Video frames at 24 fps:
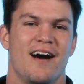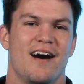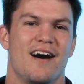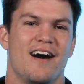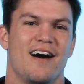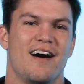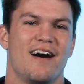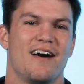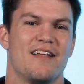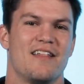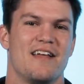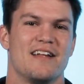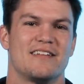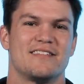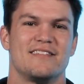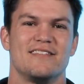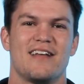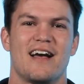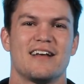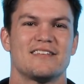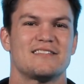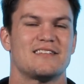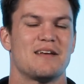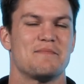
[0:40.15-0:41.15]
It's
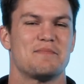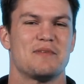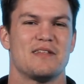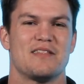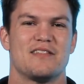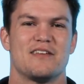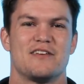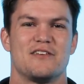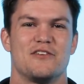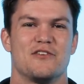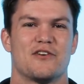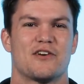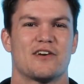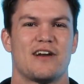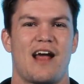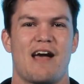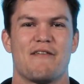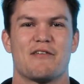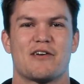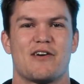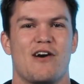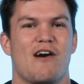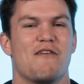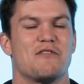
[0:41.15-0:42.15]
not something that you're gonna
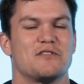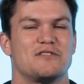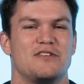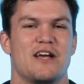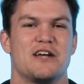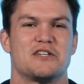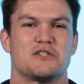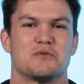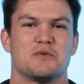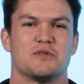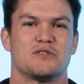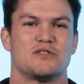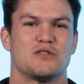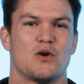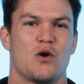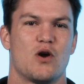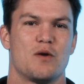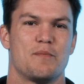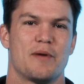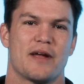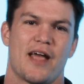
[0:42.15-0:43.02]
have a conversation with someone,